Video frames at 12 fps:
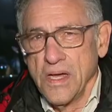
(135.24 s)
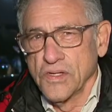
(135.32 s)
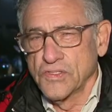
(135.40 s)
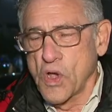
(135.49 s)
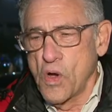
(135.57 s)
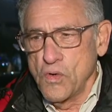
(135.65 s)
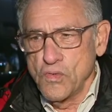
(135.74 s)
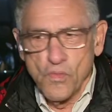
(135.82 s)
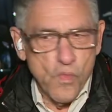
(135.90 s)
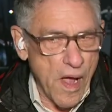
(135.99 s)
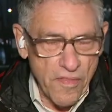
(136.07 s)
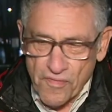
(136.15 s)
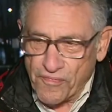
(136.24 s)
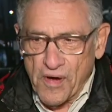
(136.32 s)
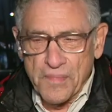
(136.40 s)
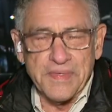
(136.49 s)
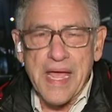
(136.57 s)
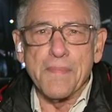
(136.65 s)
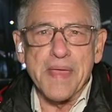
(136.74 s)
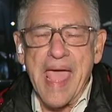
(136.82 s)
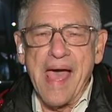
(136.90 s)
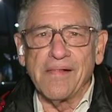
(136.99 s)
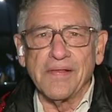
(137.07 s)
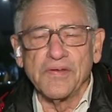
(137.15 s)
So whether from
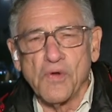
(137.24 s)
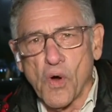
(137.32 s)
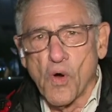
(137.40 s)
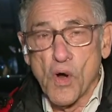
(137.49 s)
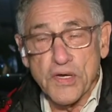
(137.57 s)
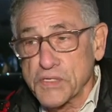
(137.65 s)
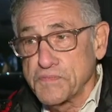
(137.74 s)
Debbie Allen or